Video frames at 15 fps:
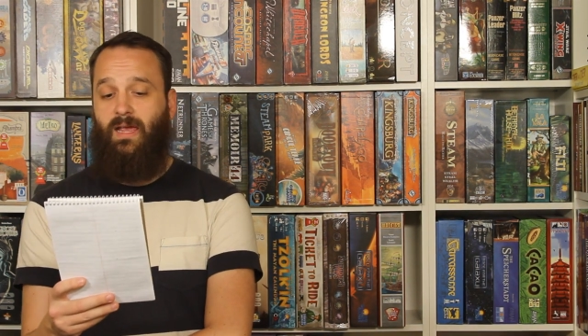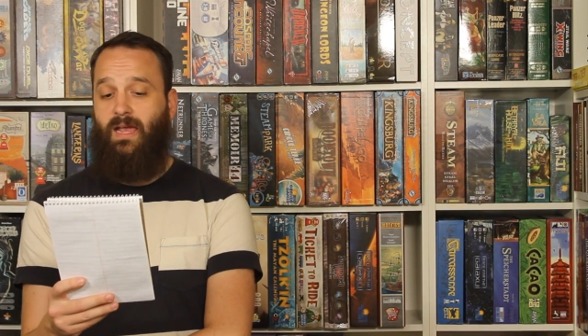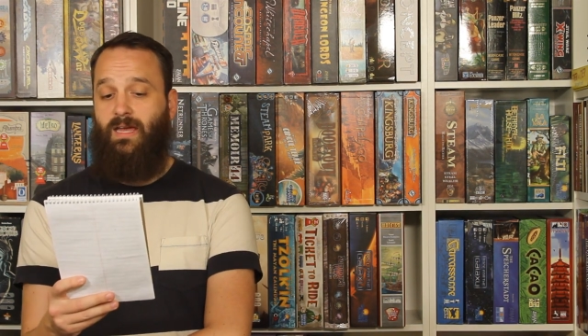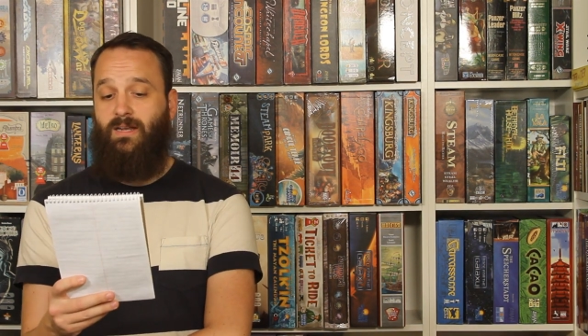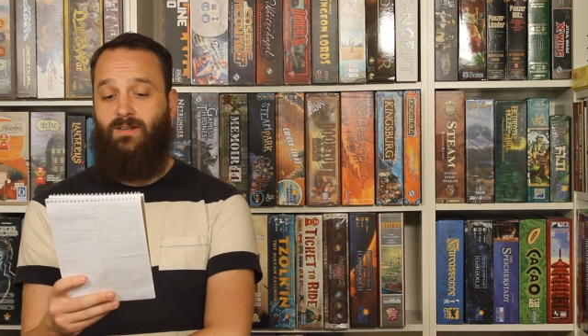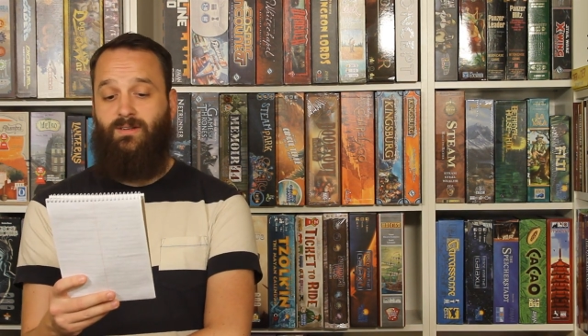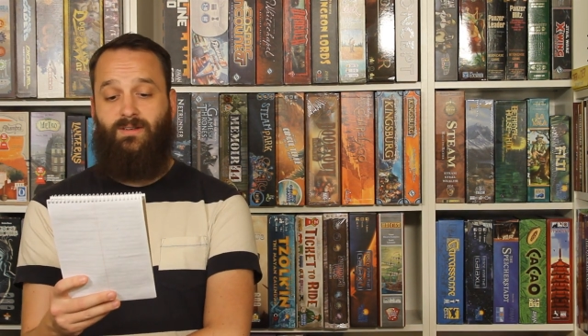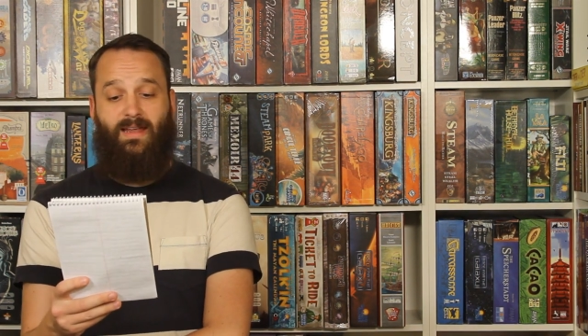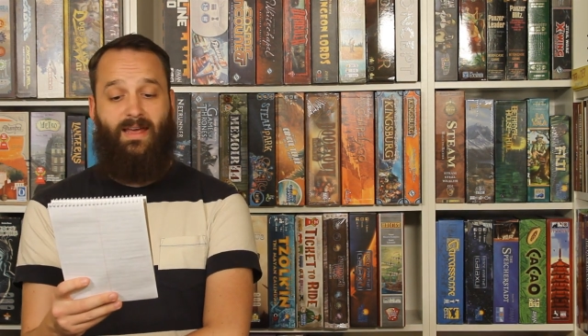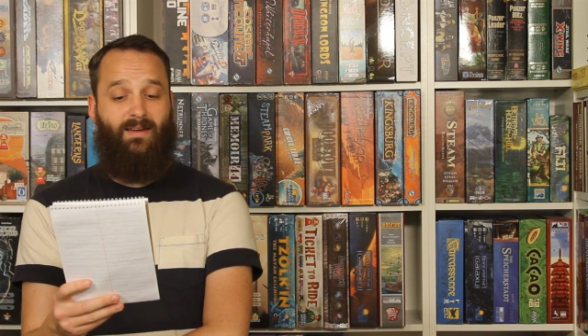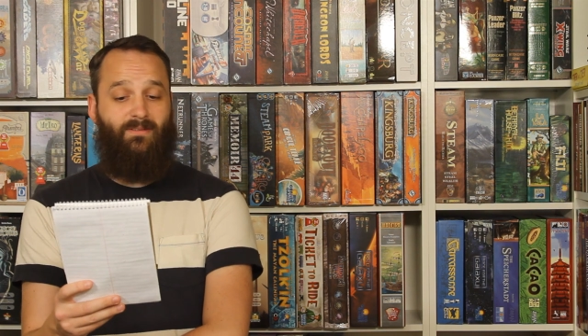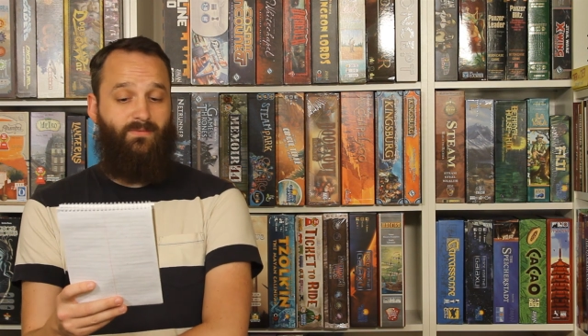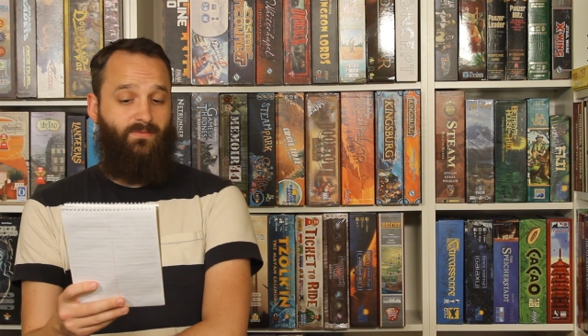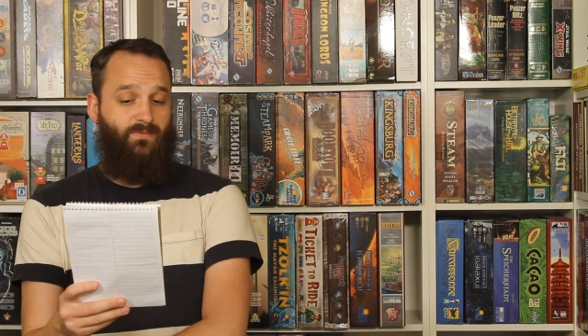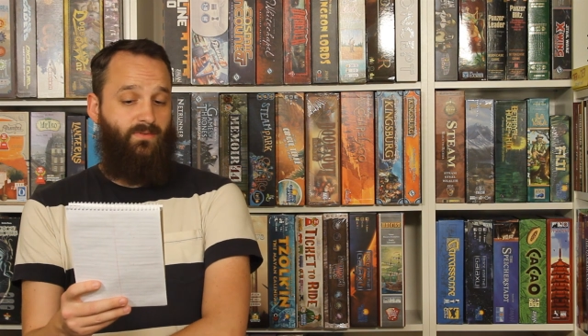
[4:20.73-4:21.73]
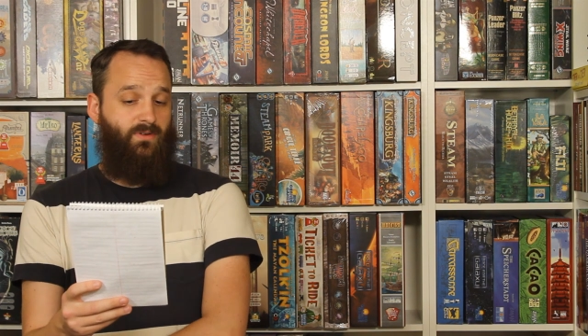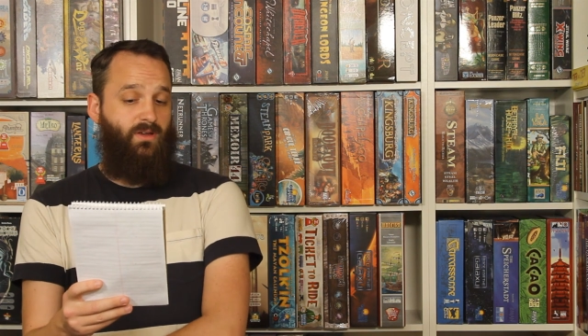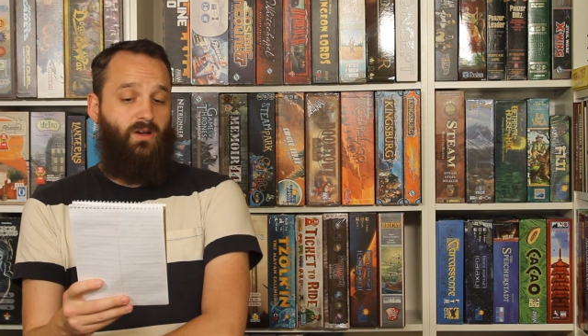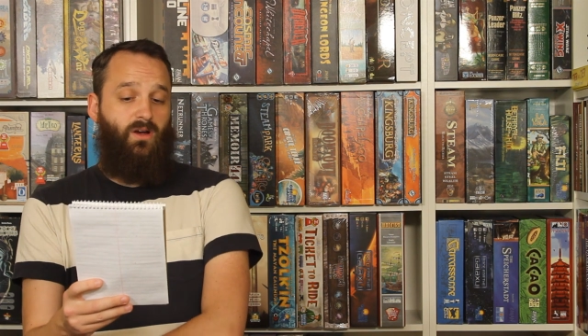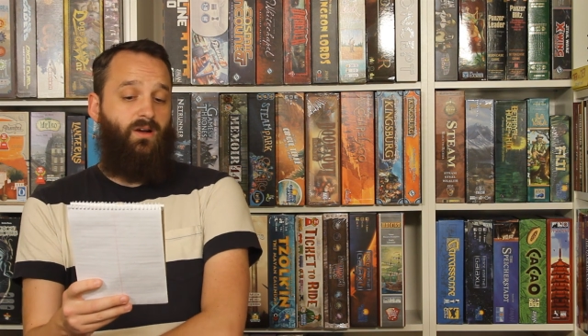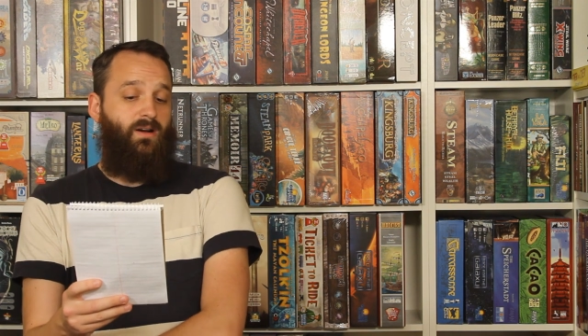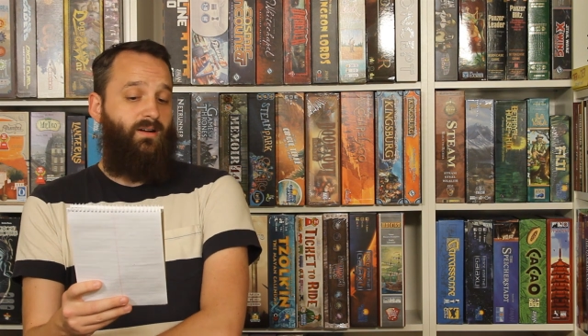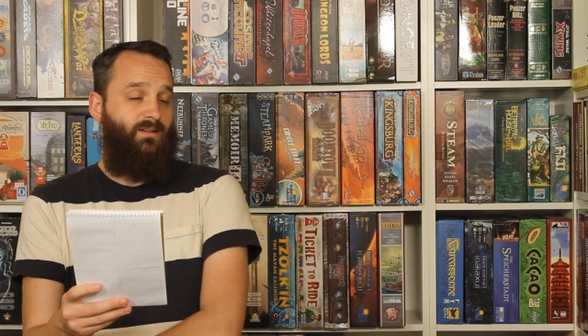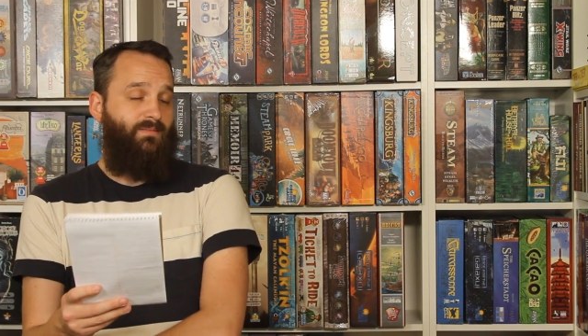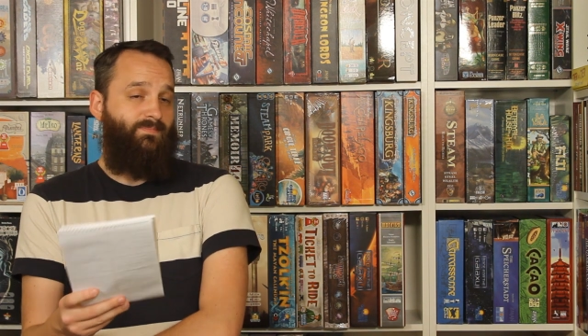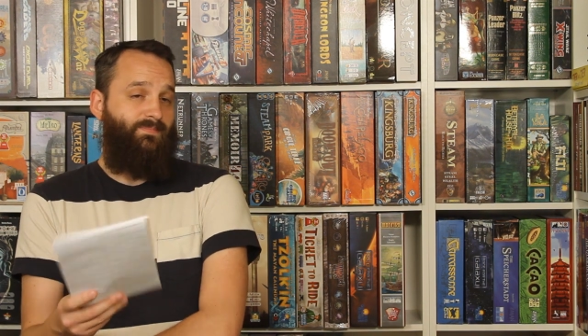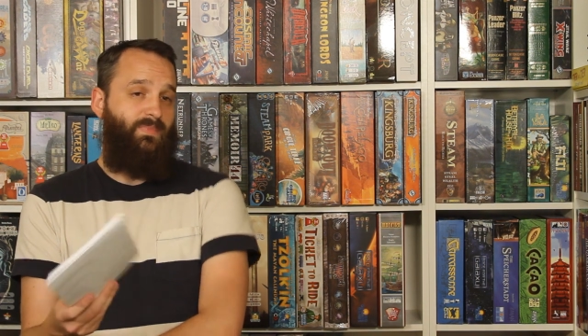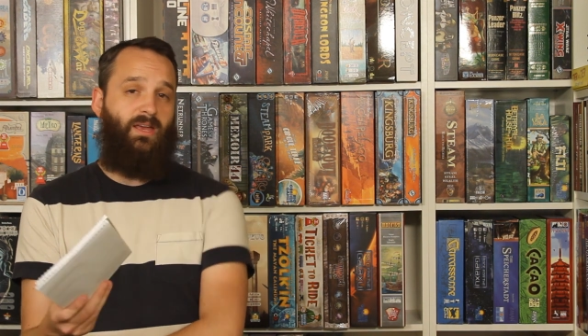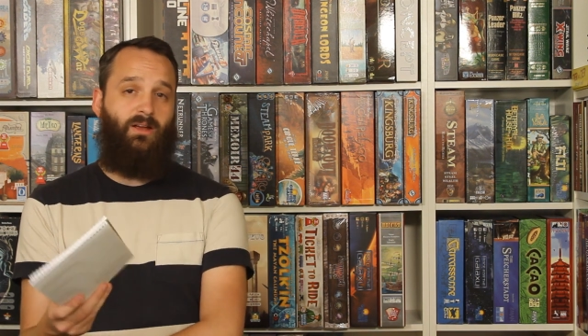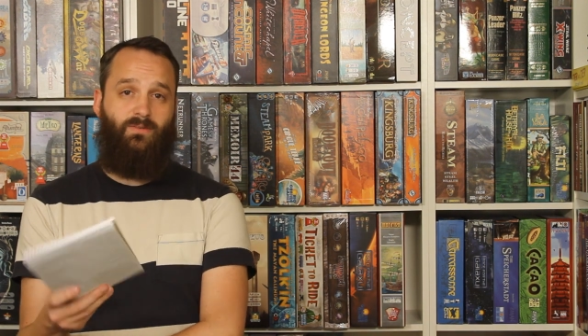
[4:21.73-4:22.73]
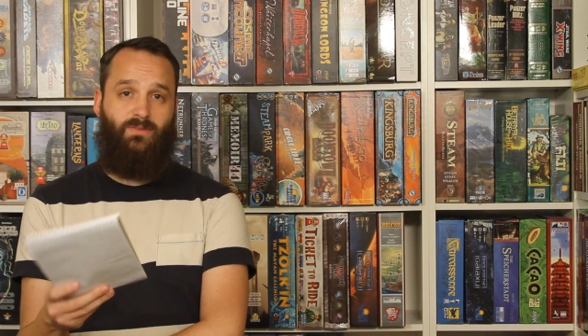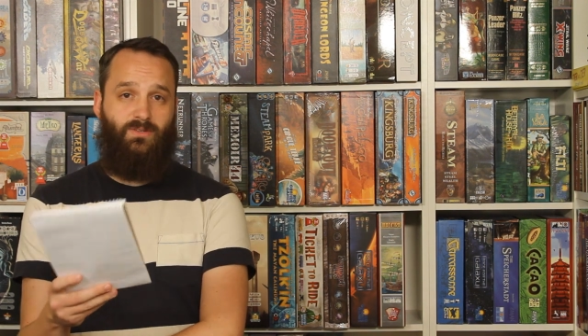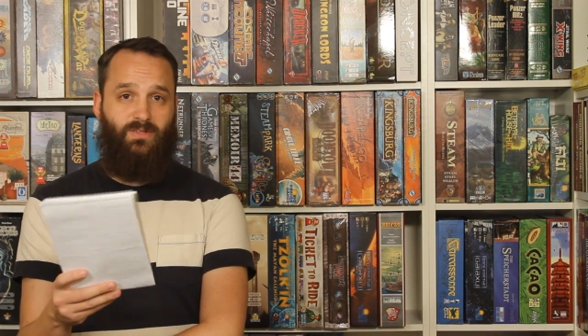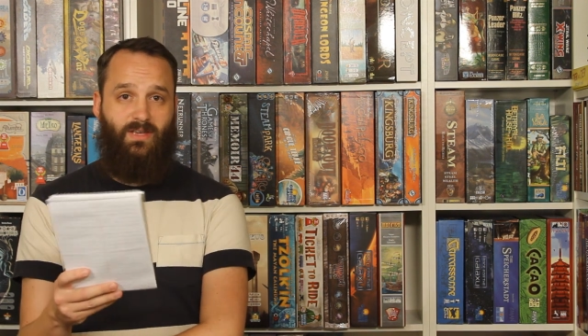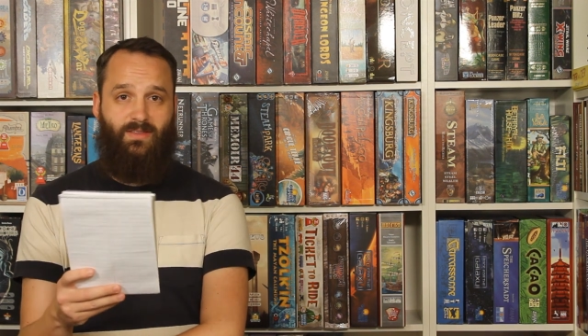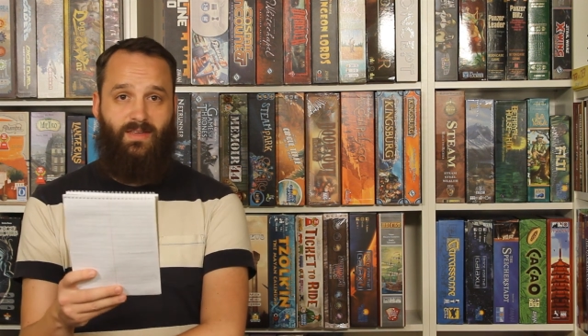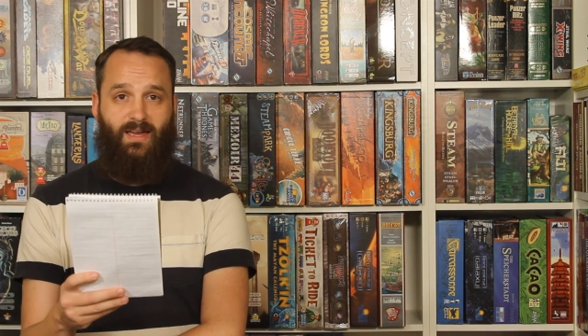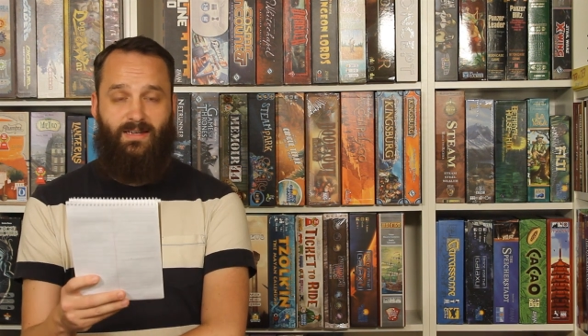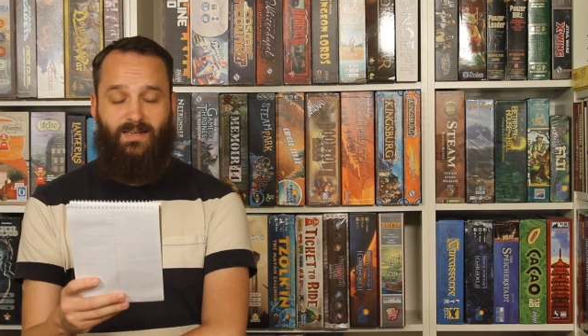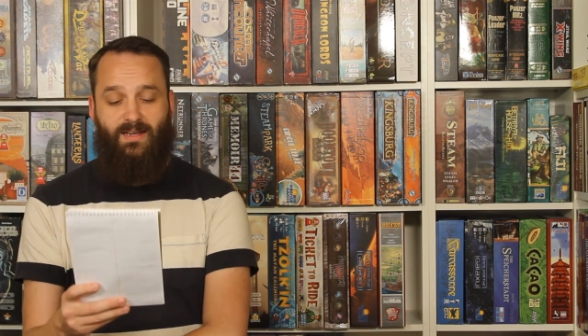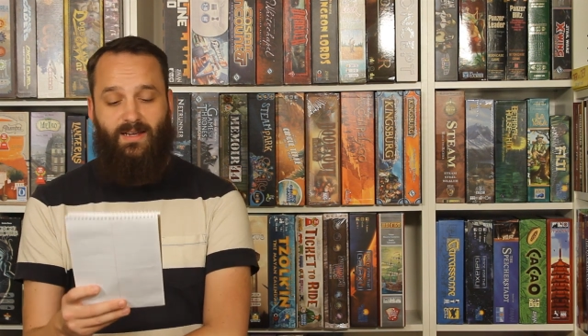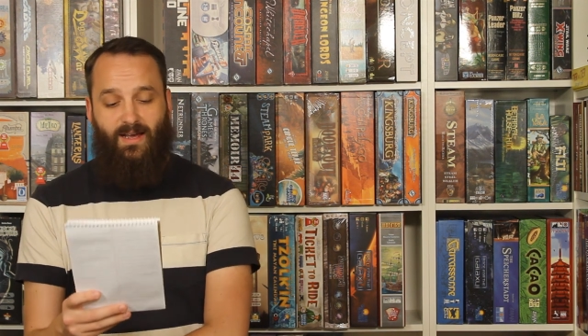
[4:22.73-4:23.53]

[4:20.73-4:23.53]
Andavgar, however you say that,